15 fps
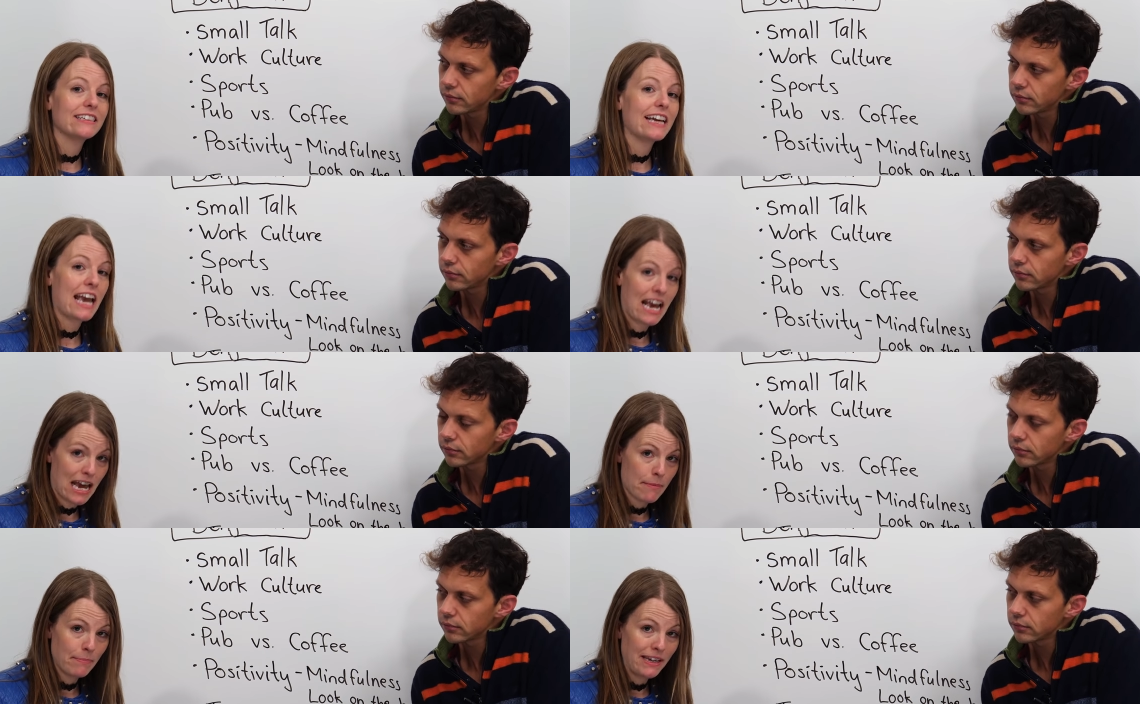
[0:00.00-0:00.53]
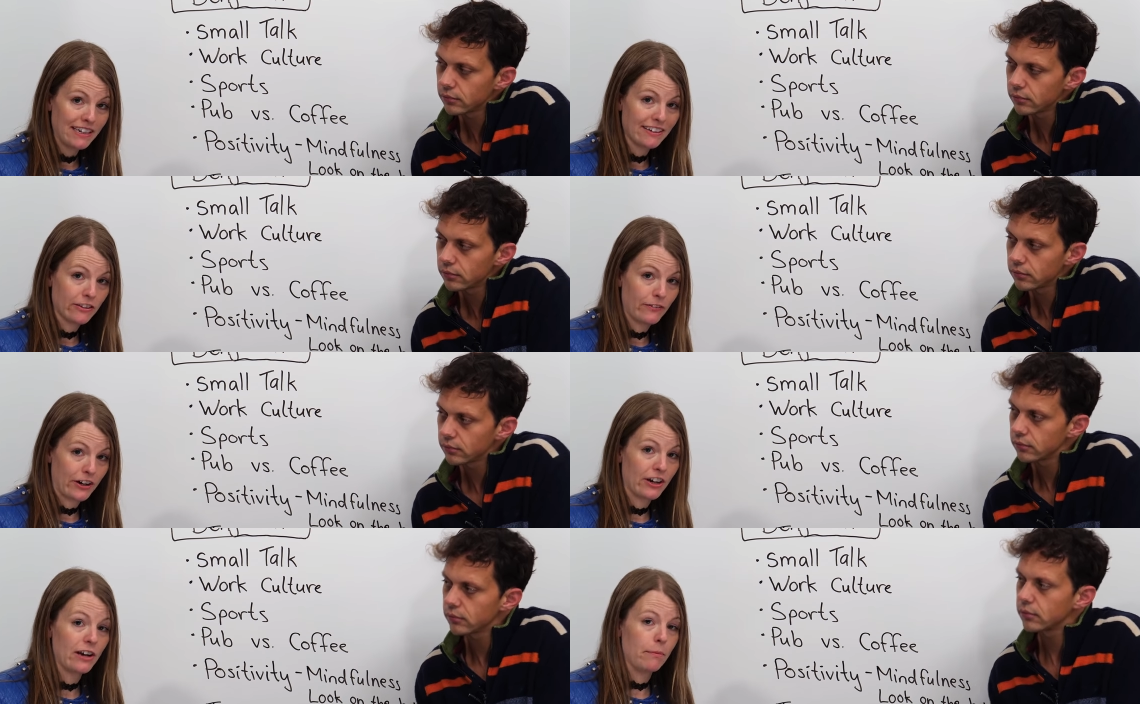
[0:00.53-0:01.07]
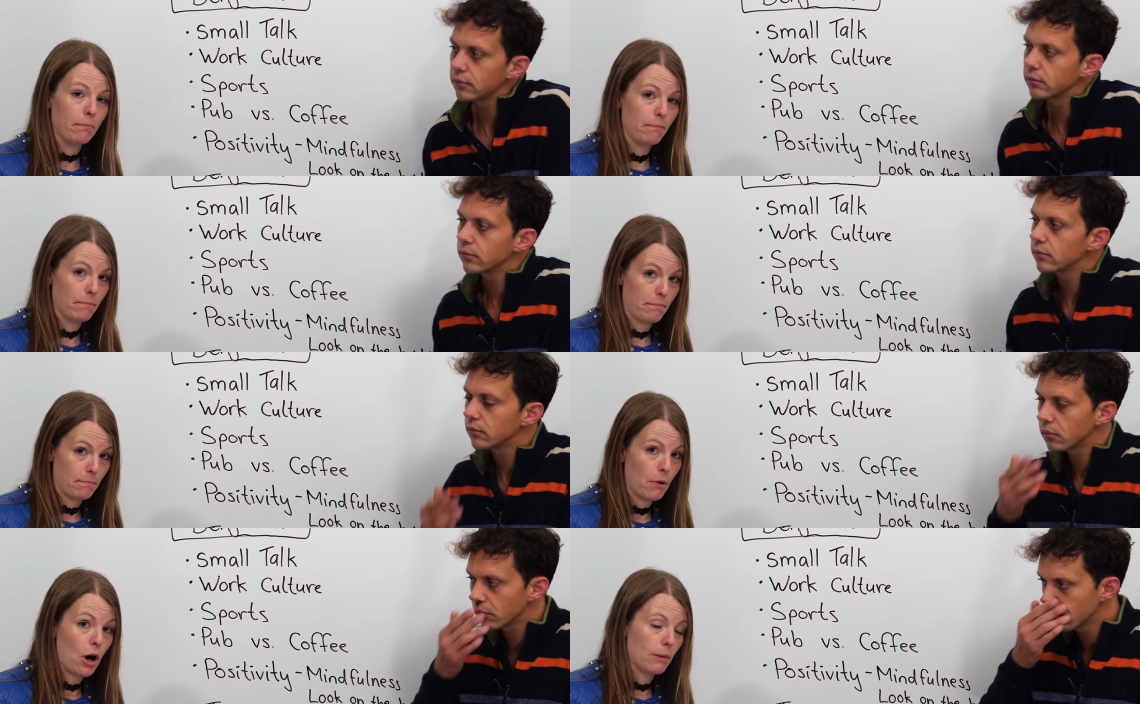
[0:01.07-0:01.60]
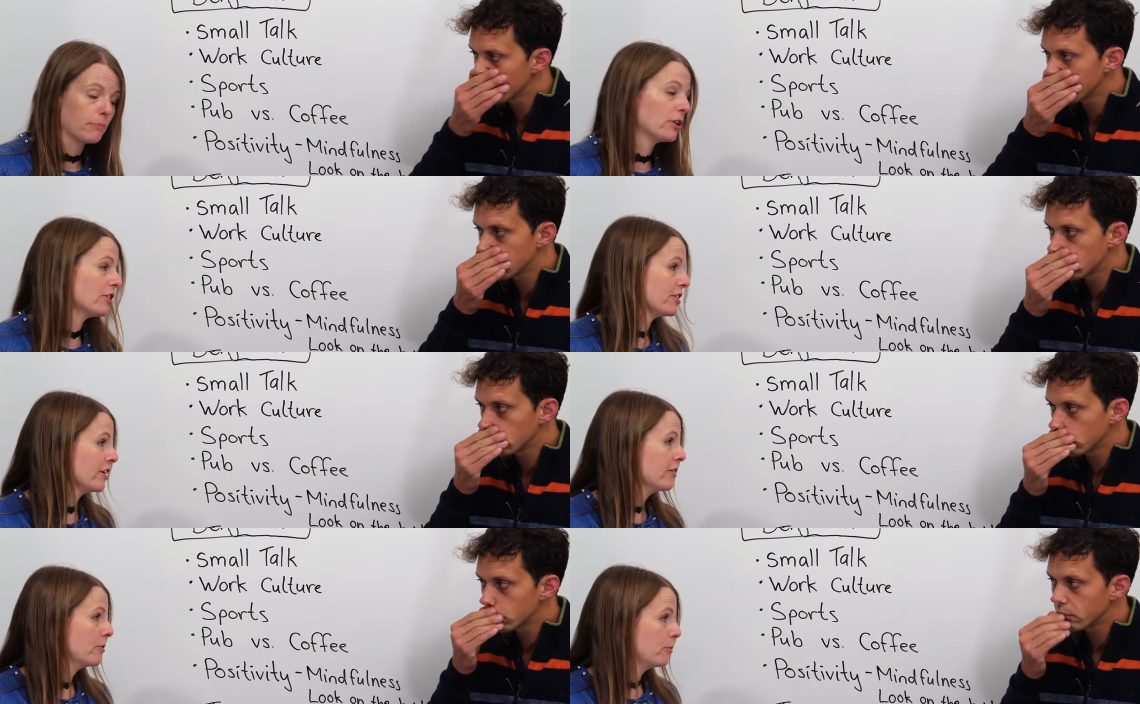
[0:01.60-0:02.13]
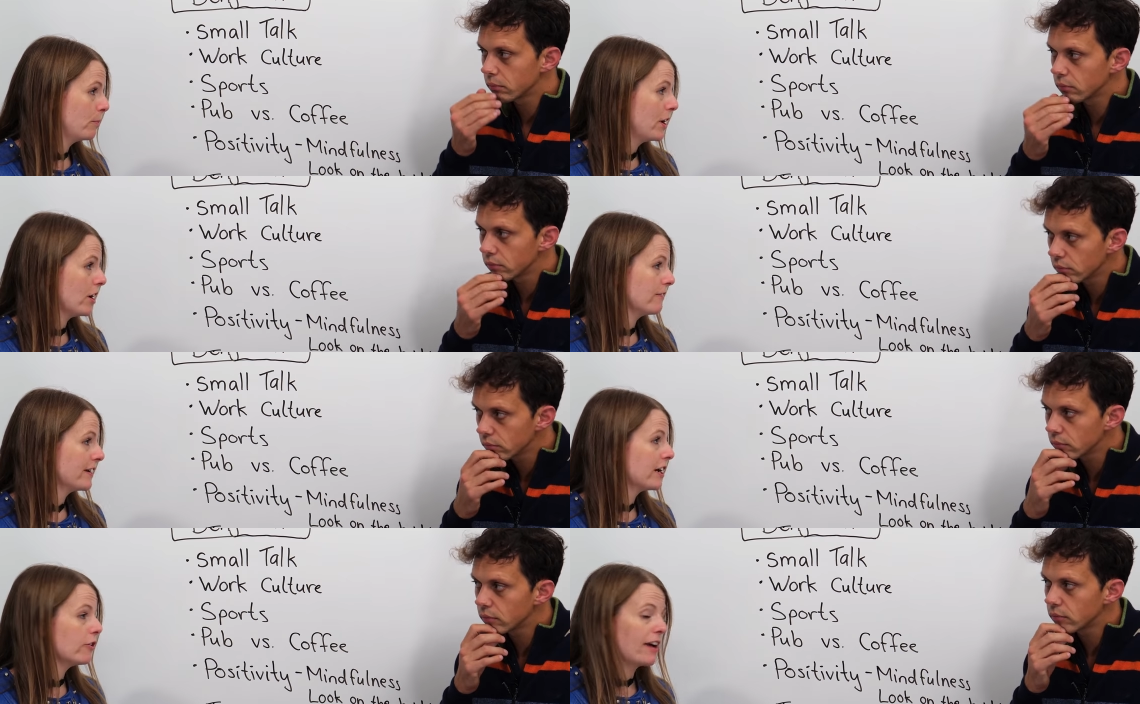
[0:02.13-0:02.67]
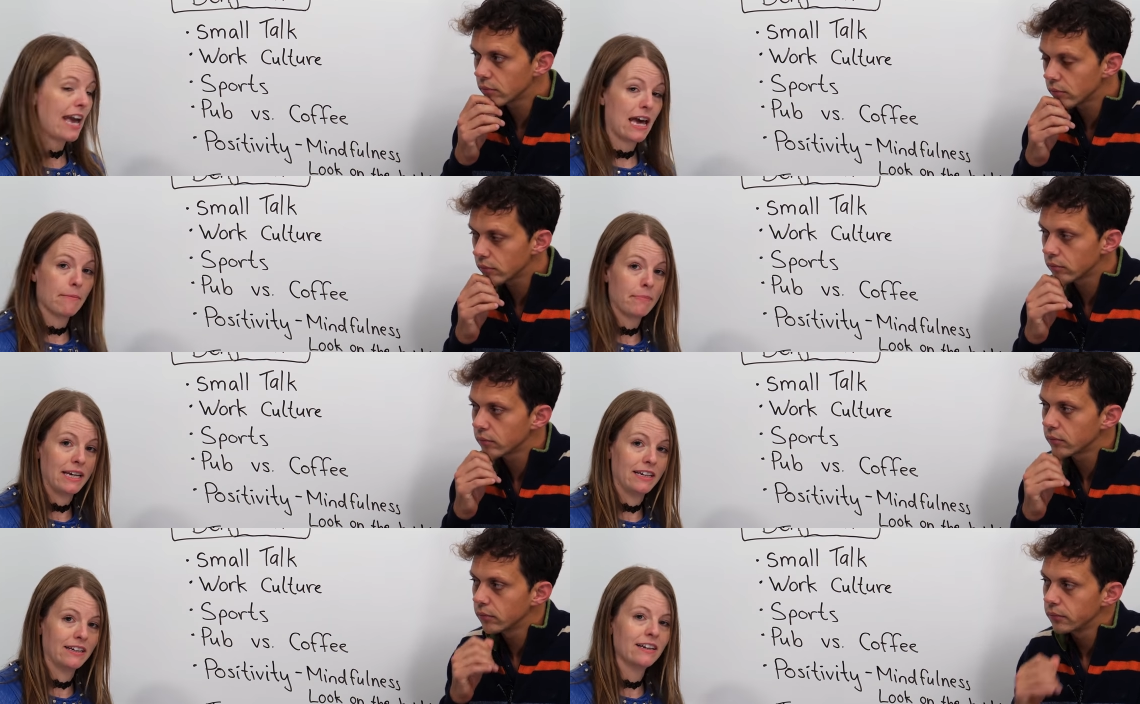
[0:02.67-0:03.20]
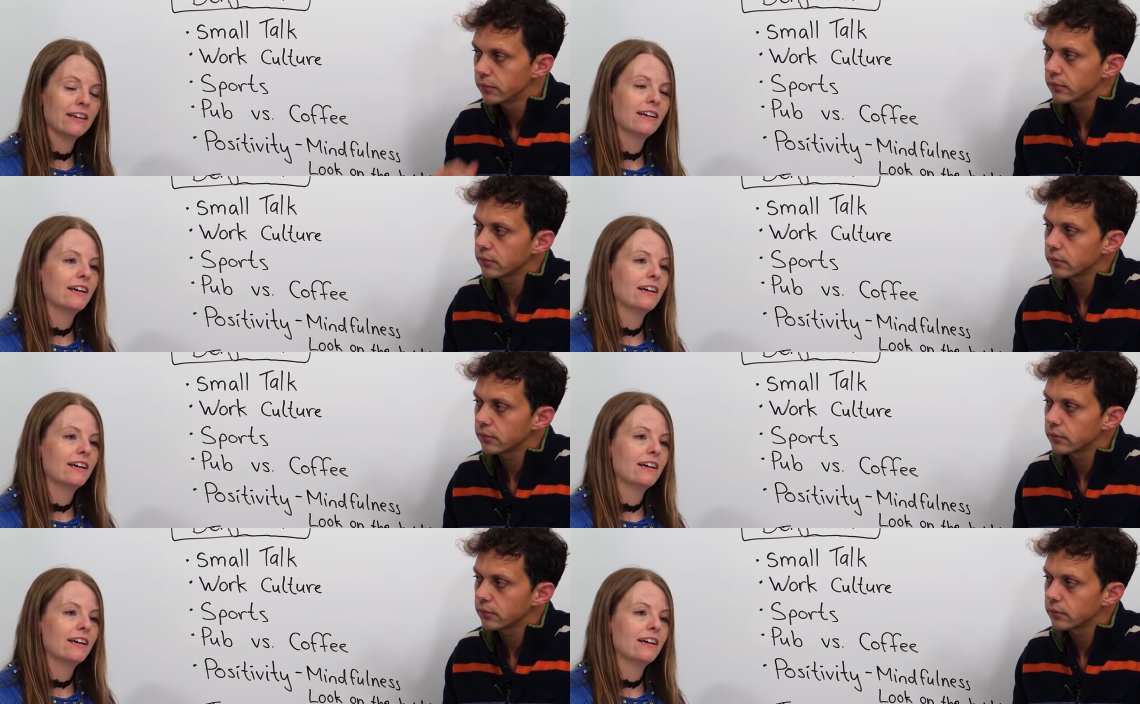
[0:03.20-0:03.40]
Speaker 1: camping is very popular. We often go camping.